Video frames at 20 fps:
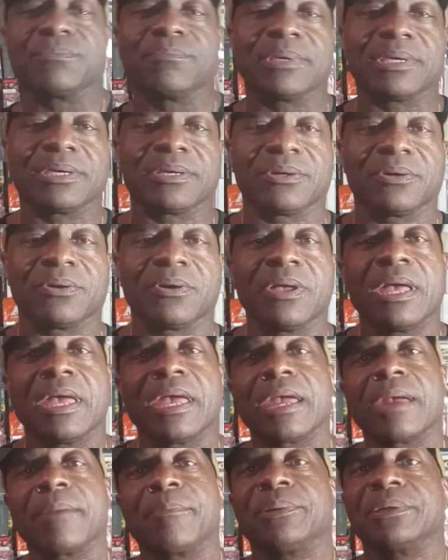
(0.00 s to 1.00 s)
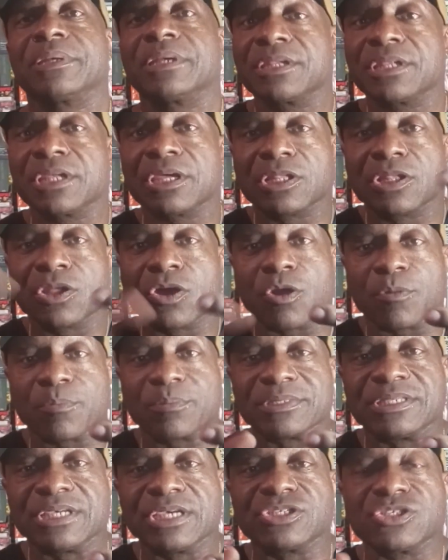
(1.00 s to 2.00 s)
bell and put it in the alarm
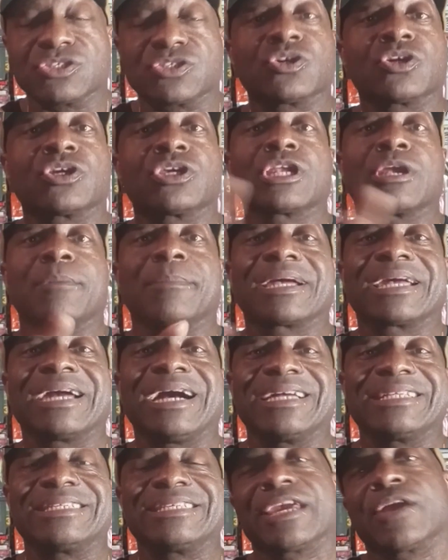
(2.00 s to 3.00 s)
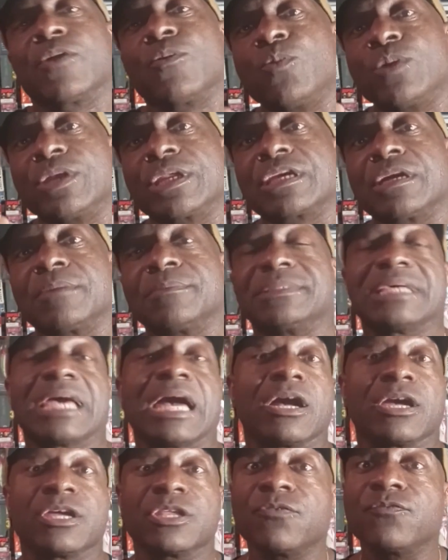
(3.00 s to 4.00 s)
position so you can get all my content when it comes
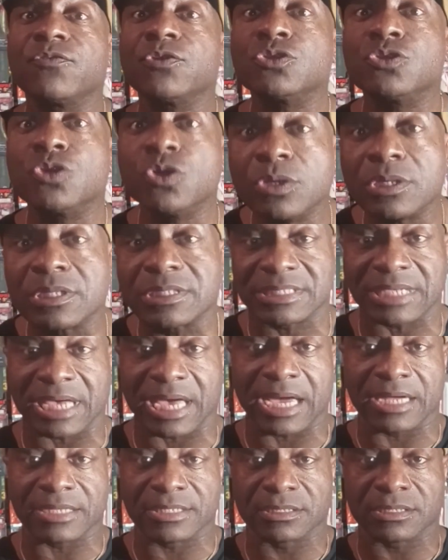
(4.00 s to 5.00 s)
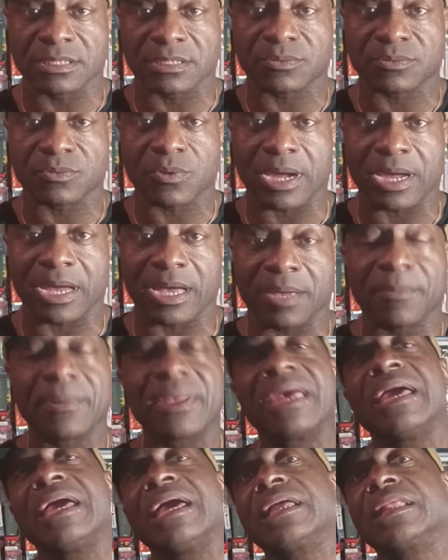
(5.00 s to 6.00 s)
out. And if you do decide to subscribe,
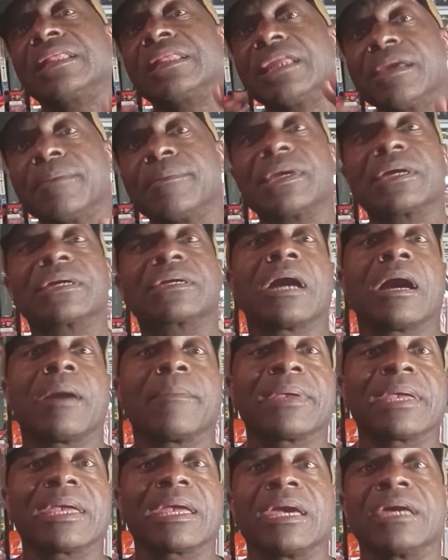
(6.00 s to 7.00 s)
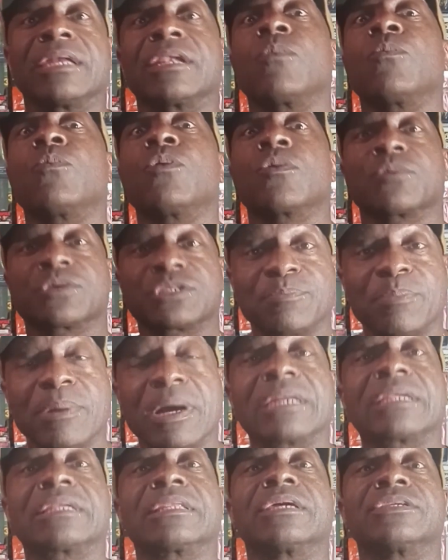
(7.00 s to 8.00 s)
leave me a comment and I will
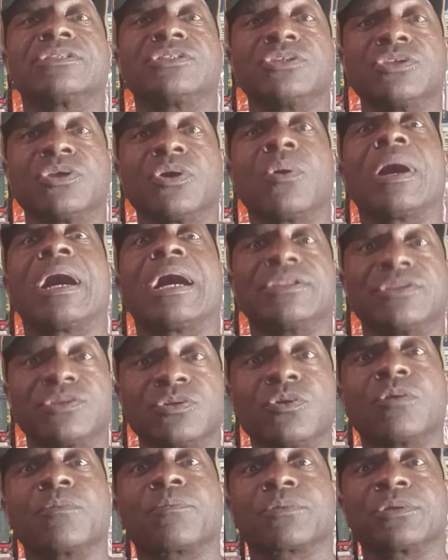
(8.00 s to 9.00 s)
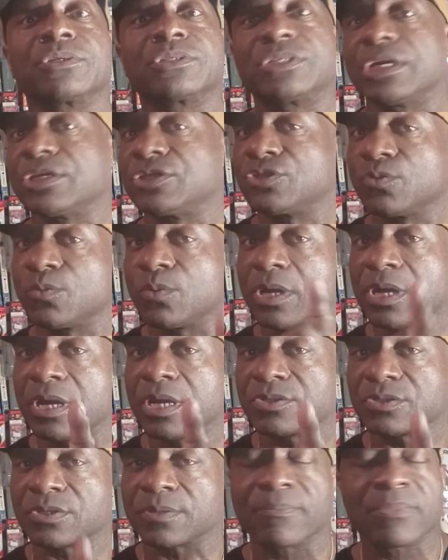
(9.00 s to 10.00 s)
respond to let you know I do appreciate you
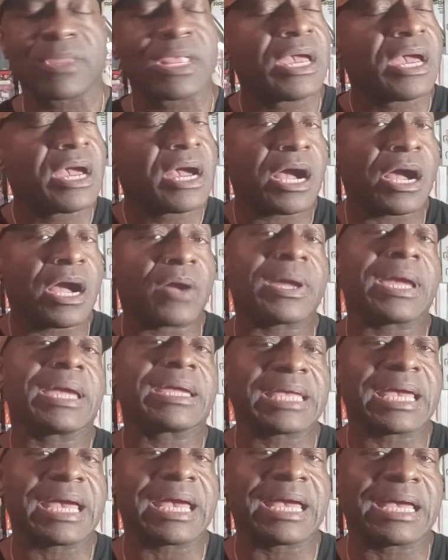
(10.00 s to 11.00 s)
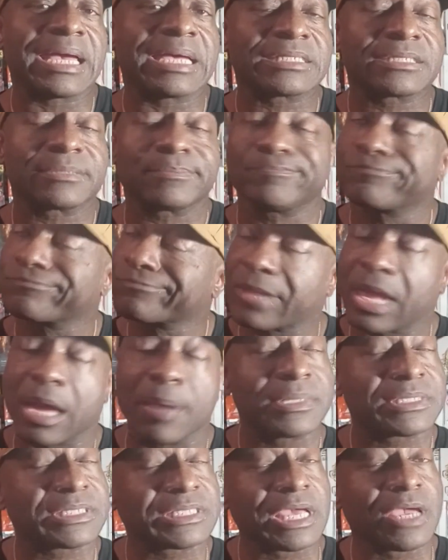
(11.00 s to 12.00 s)
100. All right, guys, I'm
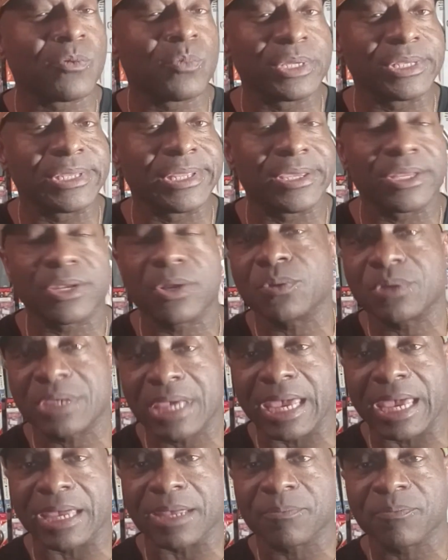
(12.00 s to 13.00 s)
going to say we did okay.